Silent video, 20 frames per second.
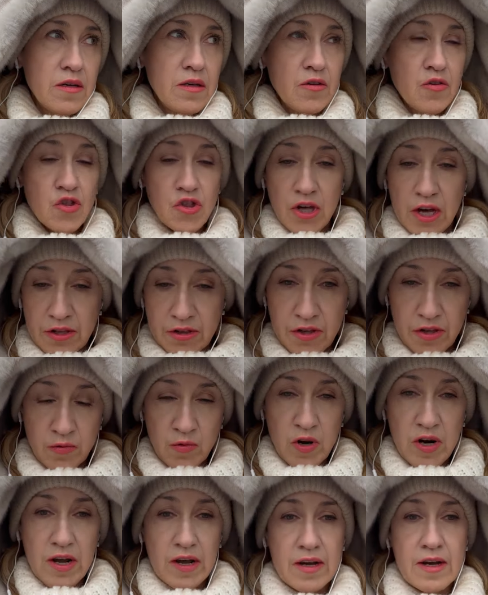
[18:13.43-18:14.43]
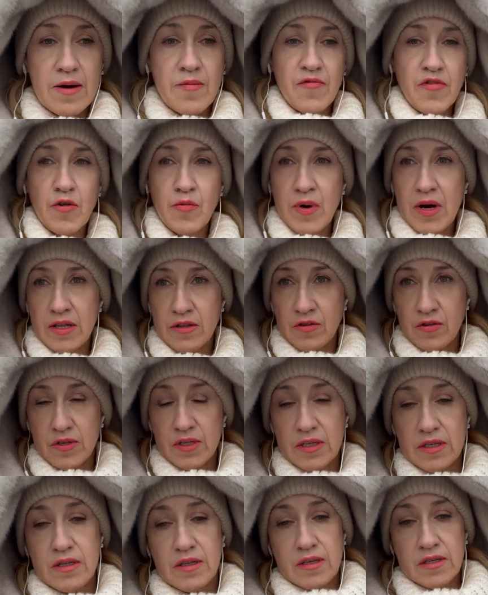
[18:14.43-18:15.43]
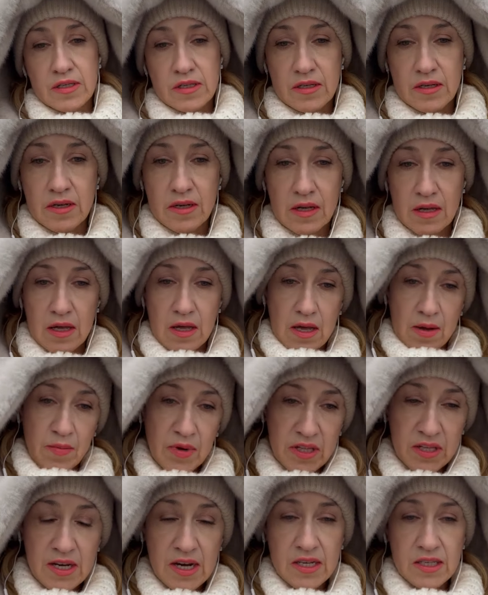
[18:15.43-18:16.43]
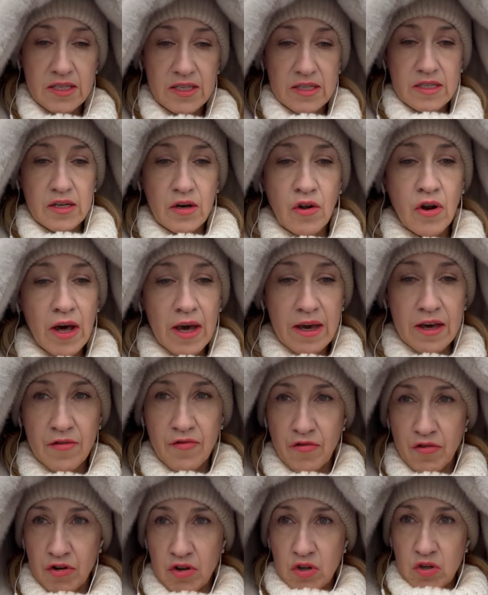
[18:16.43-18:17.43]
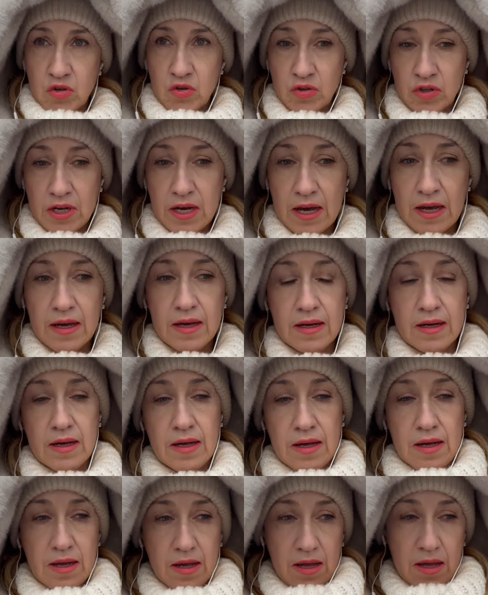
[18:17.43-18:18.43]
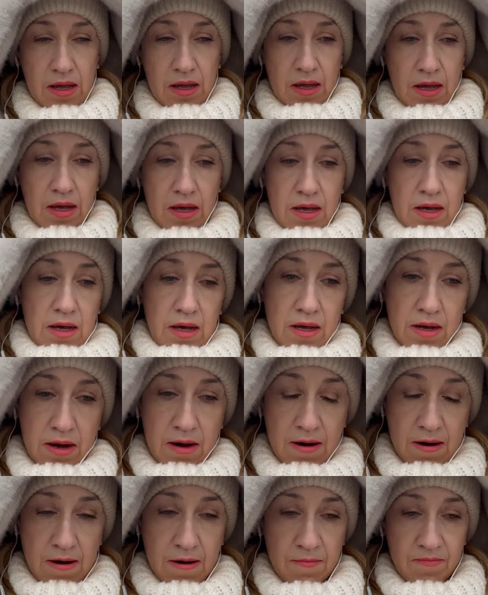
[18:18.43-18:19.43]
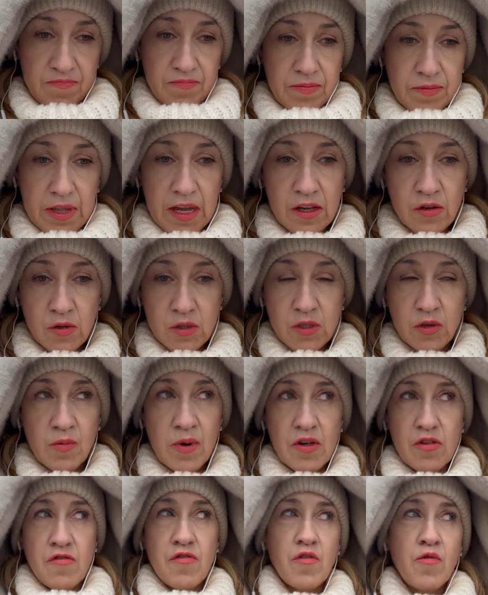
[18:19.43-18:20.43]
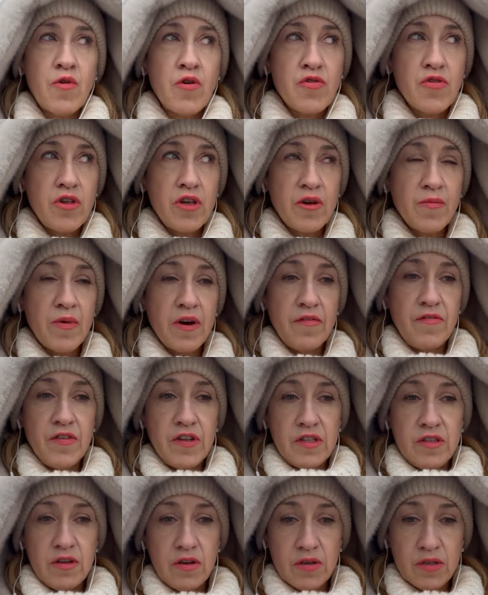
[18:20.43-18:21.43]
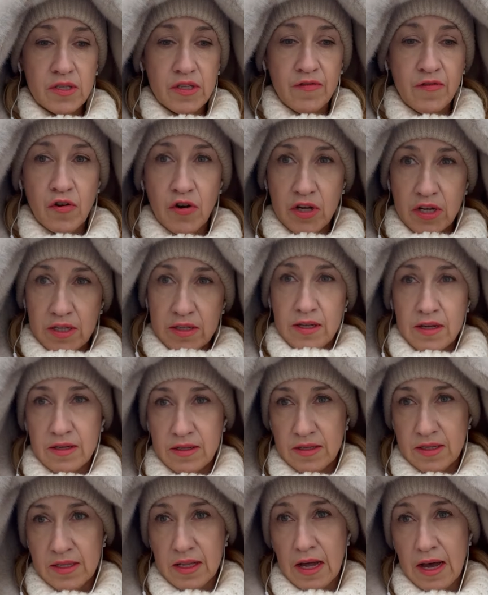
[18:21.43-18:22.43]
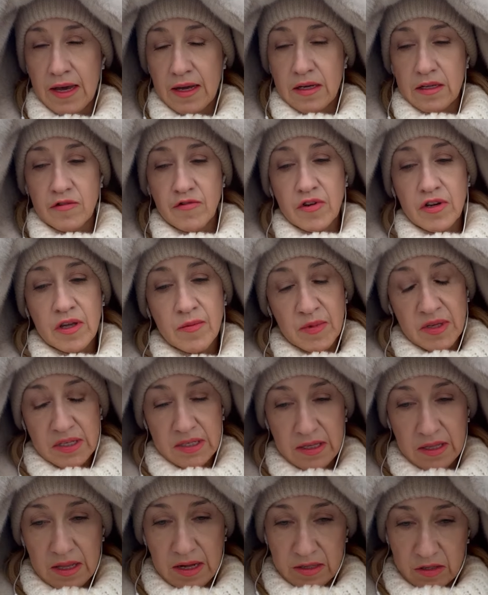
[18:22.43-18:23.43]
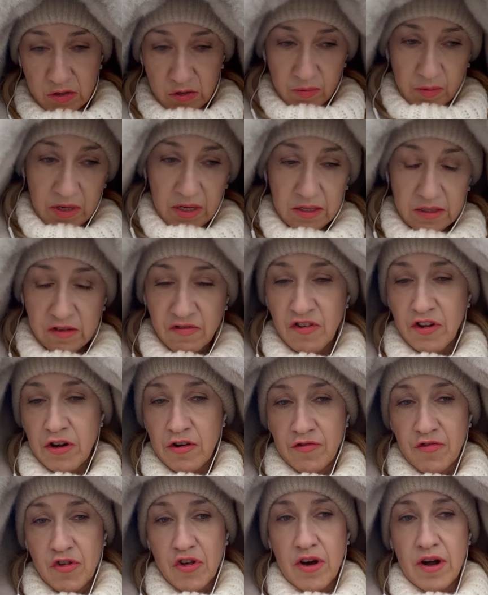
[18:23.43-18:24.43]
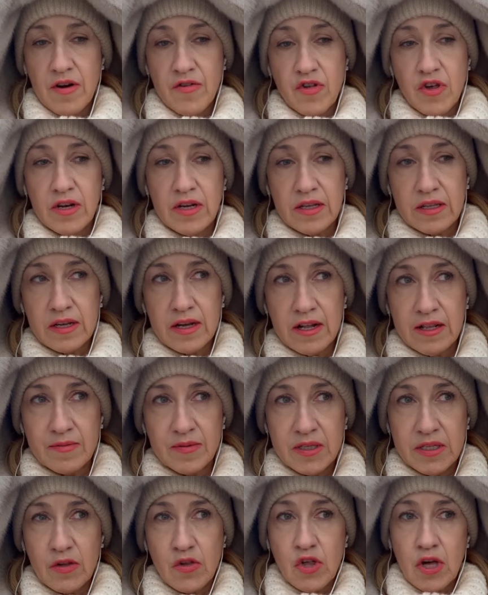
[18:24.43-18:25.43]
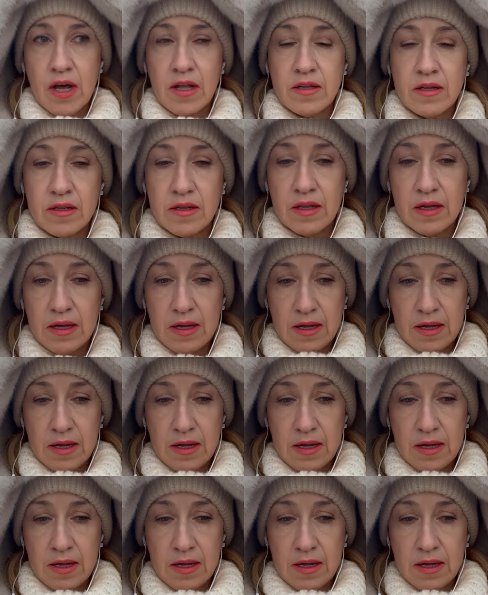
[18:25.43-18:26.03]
Szczecin, where I come from, other cities. But guys, that's all I have for you today. Thank you so much for watching my videos, for hitting this like. It really means a lot to me. It's free of charge and it helps the channel